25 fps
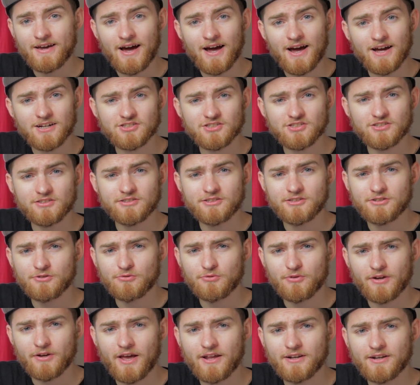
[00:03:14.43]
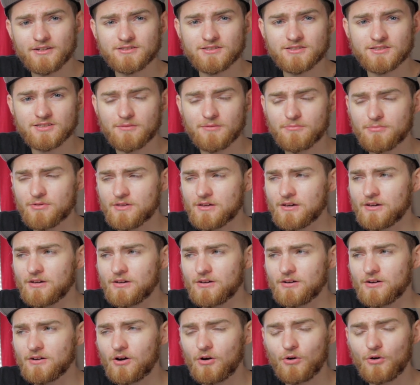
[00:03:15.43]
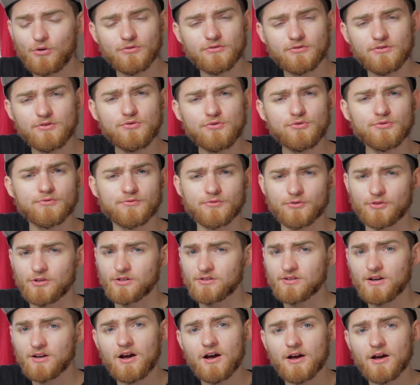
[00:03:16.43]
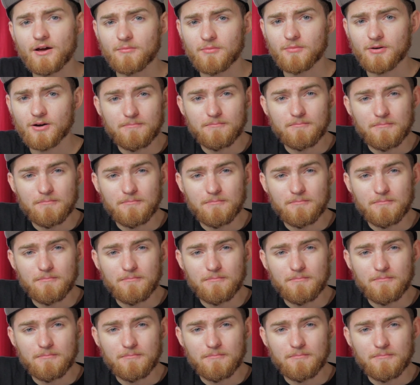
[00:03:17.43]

actually created something all new for the time.